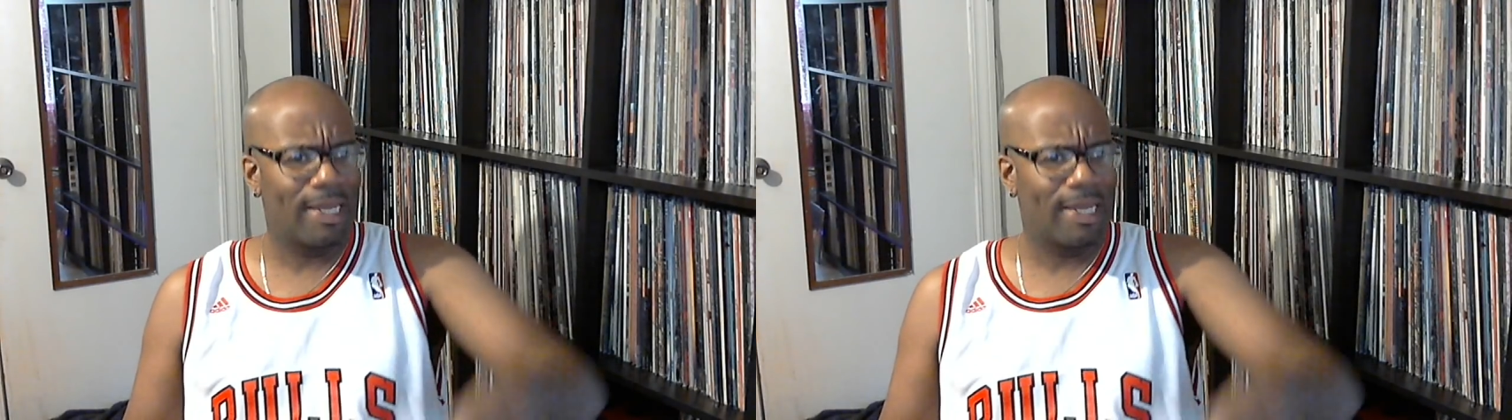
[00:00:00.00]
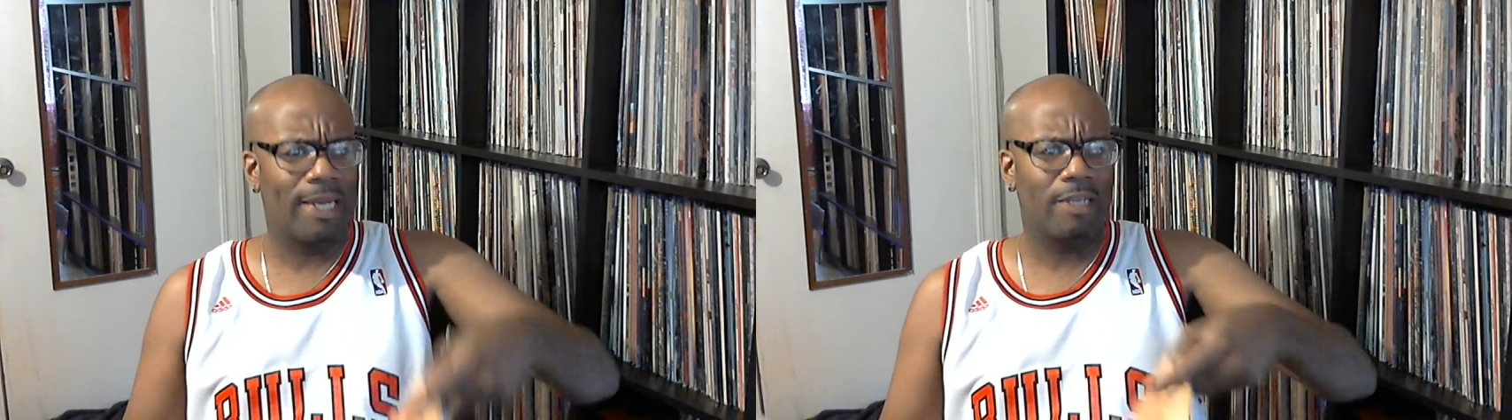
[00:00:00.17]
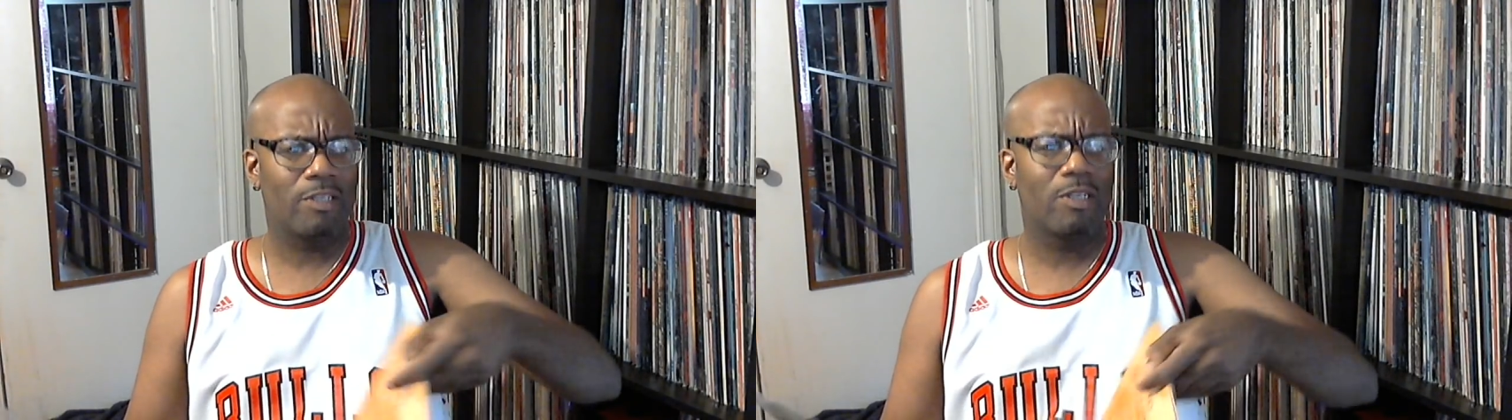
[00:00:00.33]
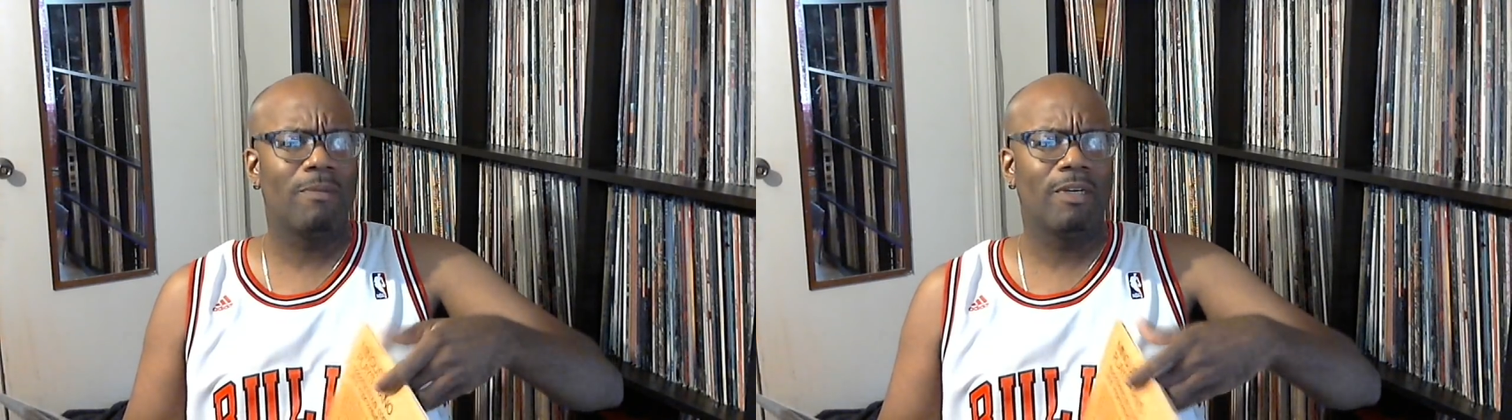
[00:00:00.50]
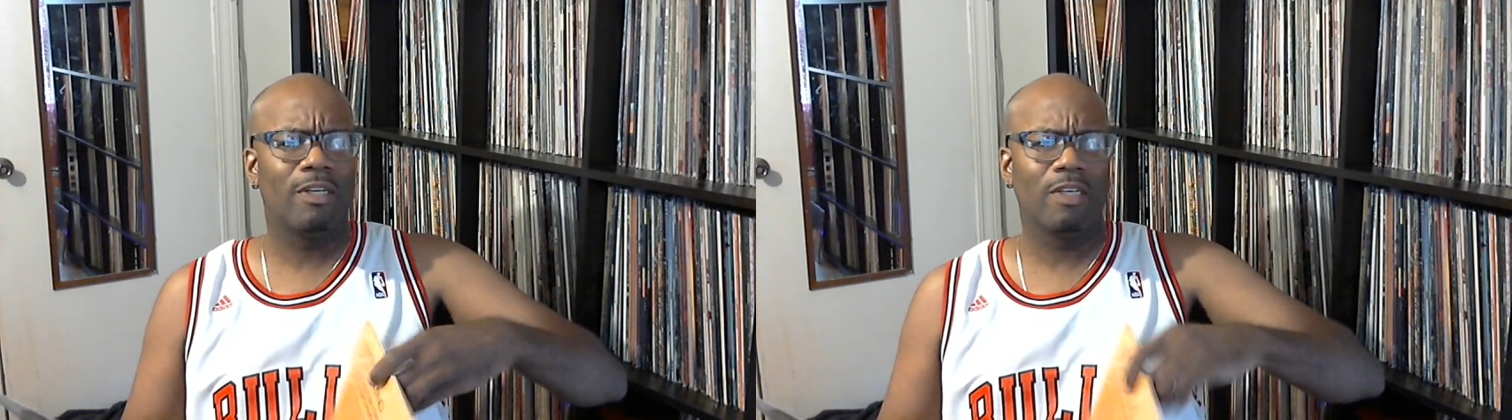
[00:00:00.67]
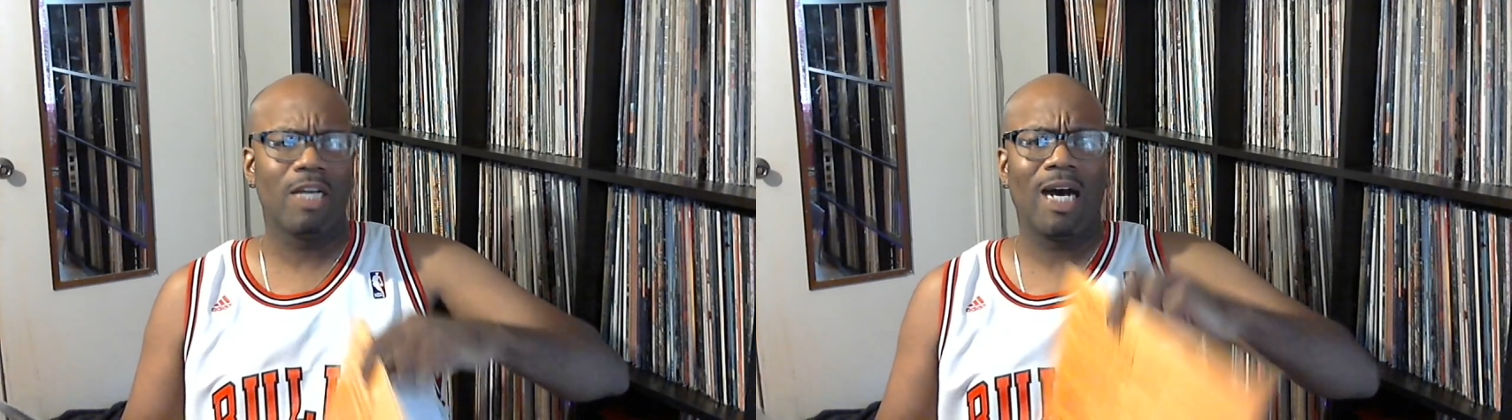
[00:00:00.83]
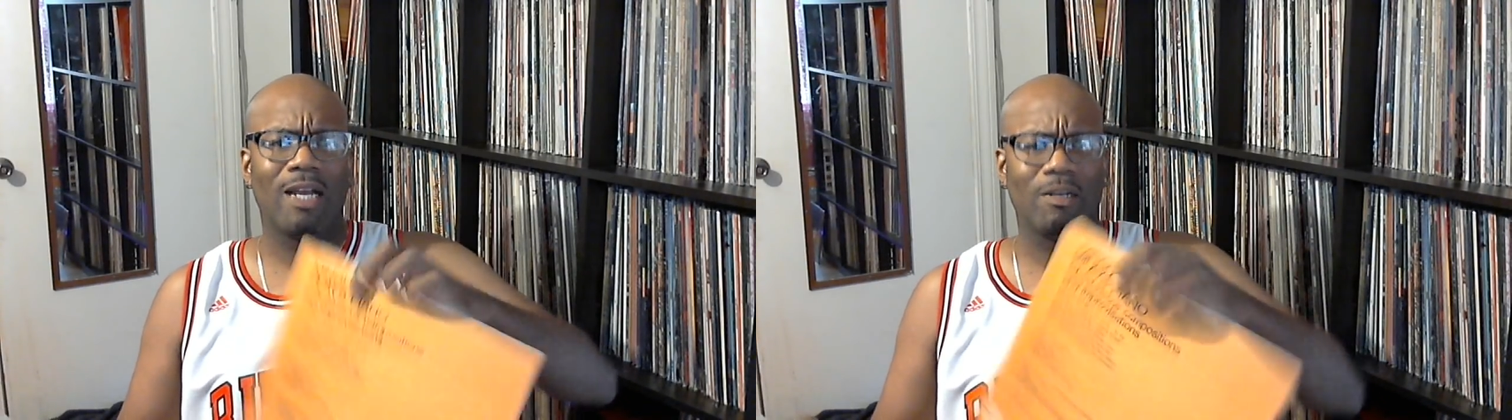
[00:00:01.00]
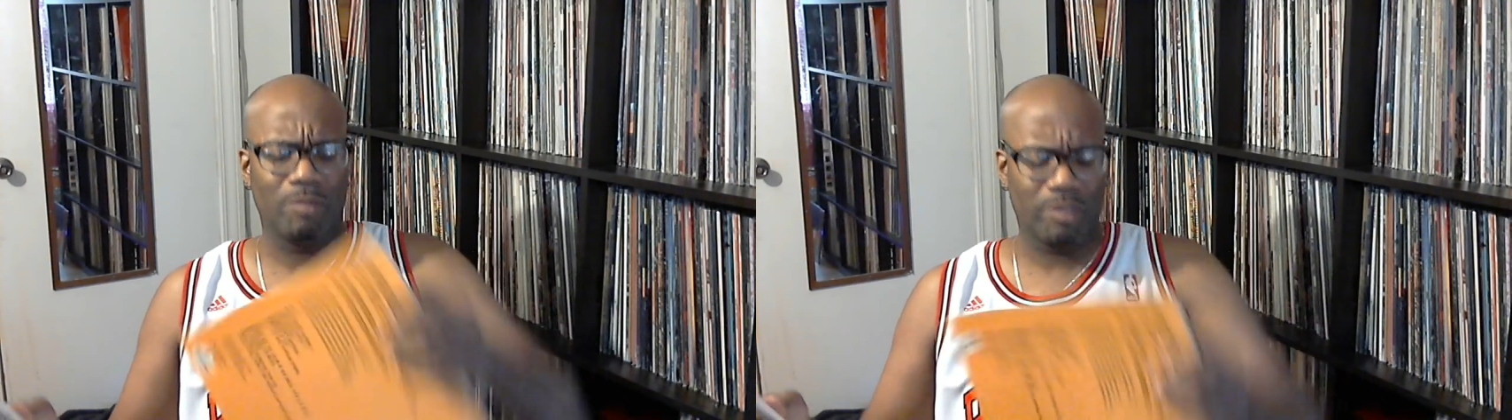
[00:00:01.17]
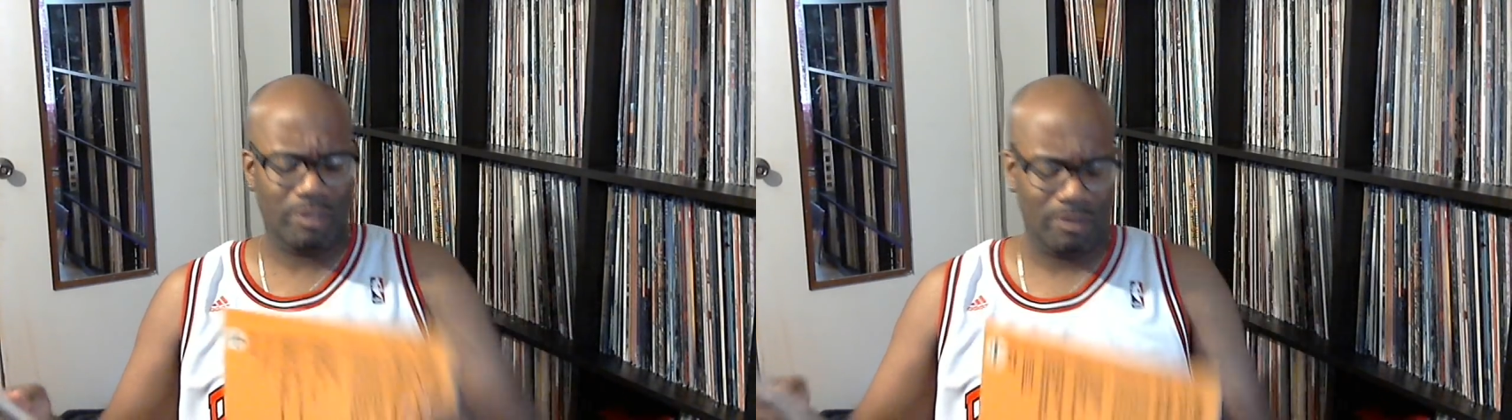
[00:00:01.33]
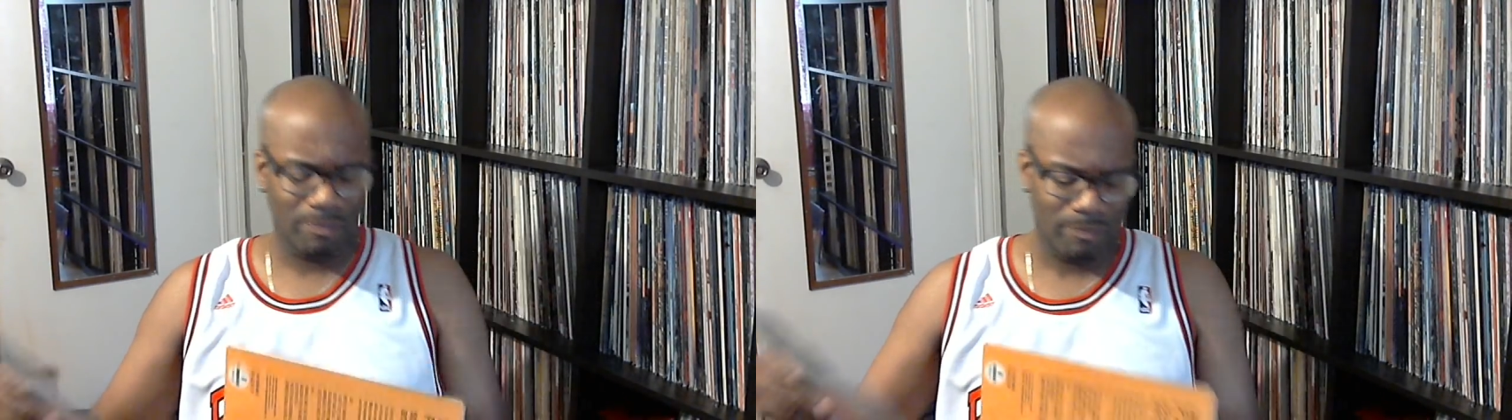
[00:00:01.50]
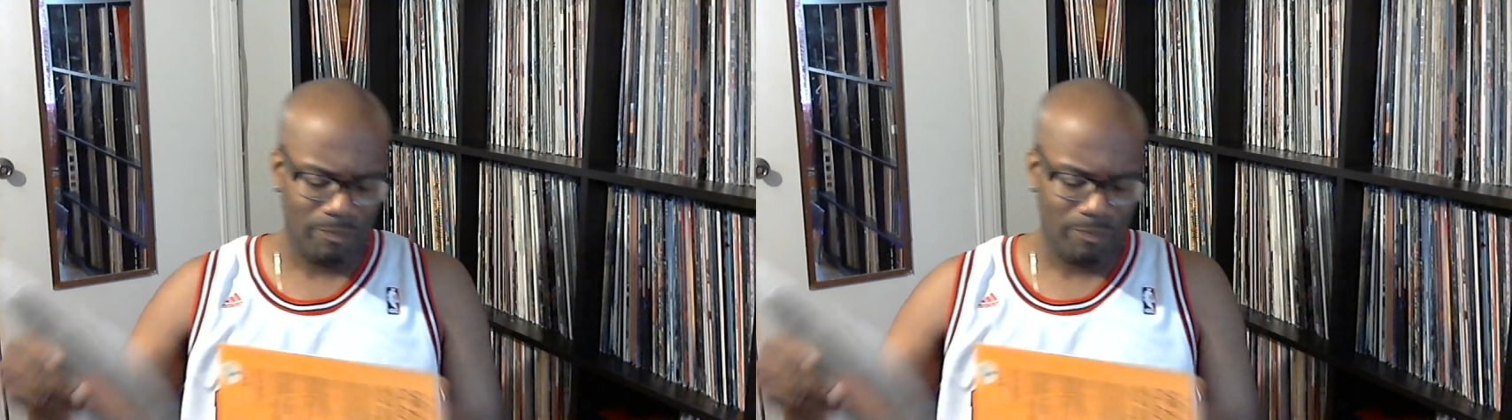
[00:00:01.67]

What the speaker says: that in some of the columns.